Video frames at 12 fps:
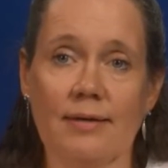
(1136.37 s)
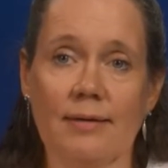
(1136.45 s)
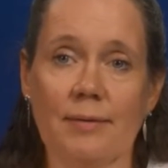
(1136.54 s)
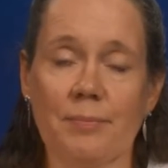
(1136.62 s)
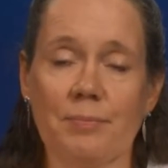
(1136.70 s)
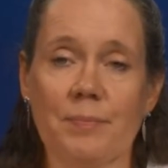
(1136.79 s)

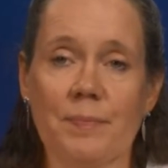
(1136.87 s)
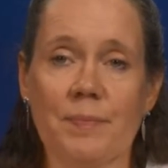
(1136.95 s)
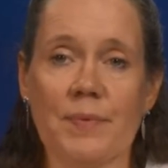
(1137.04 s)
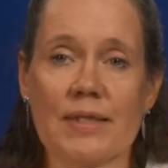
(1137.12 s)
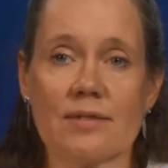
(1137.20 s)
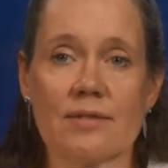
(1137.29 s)

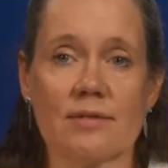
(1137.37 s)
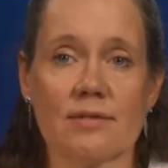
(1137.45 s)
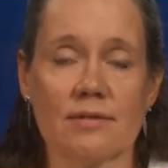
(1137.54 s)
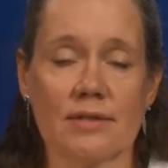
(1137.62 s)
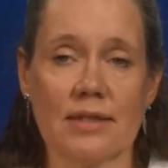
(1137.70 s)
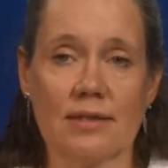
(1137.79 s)
but
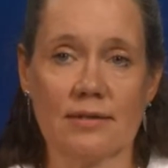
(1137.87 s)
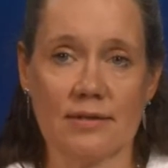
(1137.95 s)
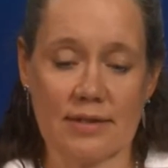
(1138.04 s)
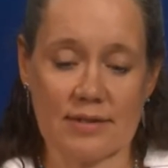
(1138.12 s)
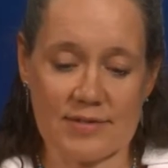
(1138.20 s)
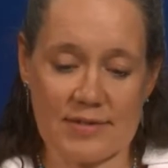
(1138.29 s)

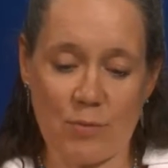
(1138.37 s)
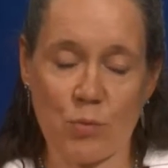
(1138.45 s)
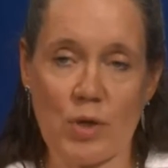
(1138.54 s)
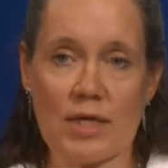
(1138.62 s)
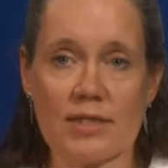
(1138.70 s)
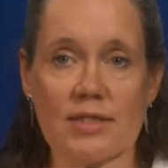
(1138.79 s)
in
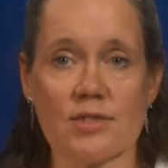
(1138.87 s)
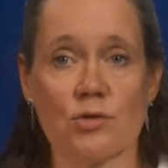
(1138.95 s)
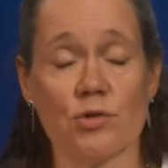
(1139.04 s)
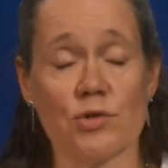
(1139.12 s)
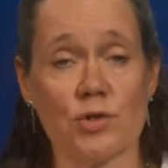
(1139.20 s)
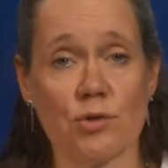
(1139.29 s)
some ways it's
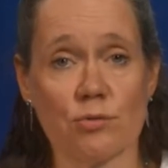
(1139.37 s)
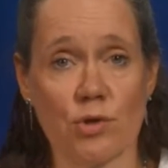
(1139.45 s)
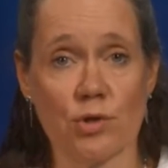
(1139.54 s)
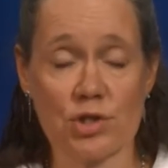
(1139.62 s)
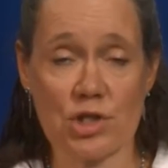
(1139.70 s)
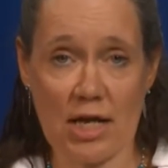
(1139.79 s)
also
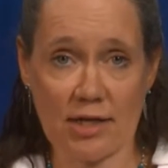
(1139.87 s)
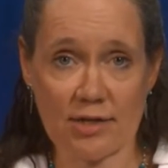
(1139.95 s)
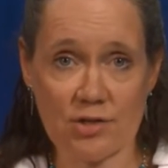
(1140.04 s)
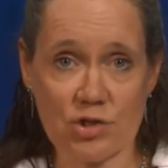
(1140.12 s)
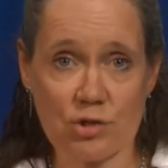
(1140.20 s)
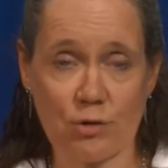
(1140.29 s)
a
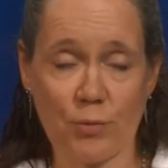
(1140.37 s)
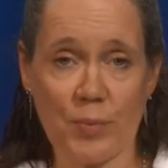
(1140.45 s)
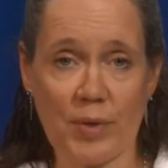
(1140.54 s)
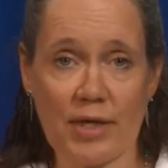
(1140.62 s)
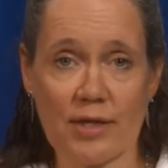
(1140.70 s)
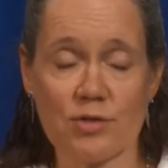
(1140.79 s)
challenge
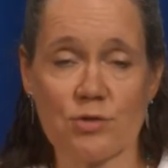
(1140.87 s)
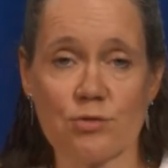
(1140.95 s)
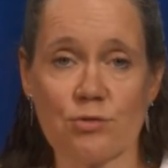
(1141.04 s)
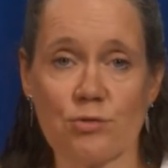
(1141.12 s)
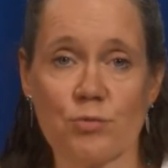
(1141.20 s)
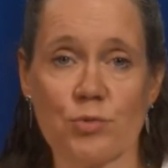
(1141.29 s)
compared
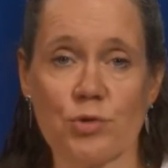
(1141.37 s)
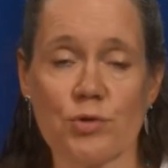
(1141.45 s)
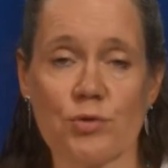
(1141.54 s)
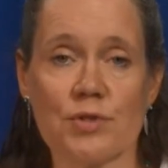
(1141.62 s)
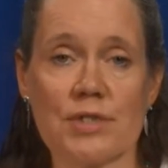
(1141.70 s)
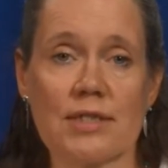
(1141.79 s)
to
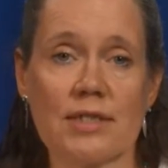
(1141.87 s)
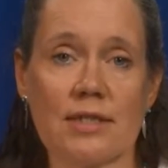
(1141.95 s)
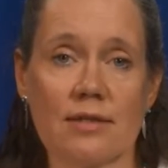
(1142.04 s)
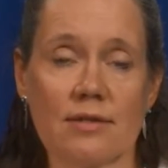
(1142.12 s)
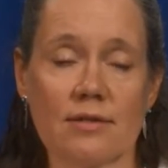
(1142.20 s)
producing